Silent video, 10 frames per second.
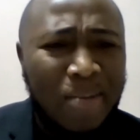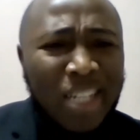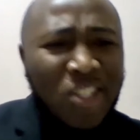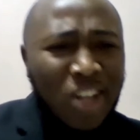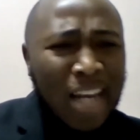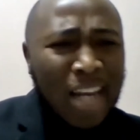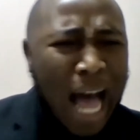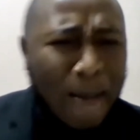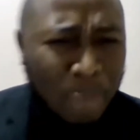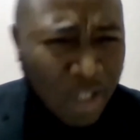his son
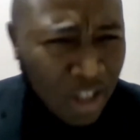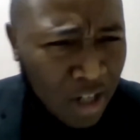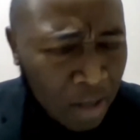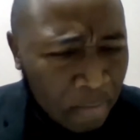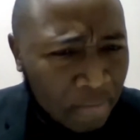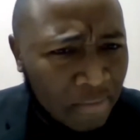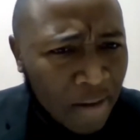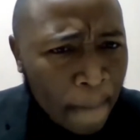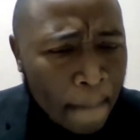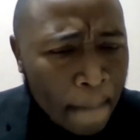Absalom.
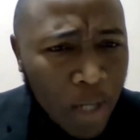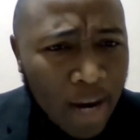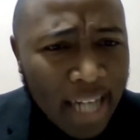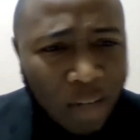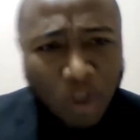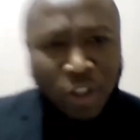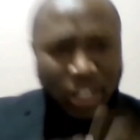Right? I want you to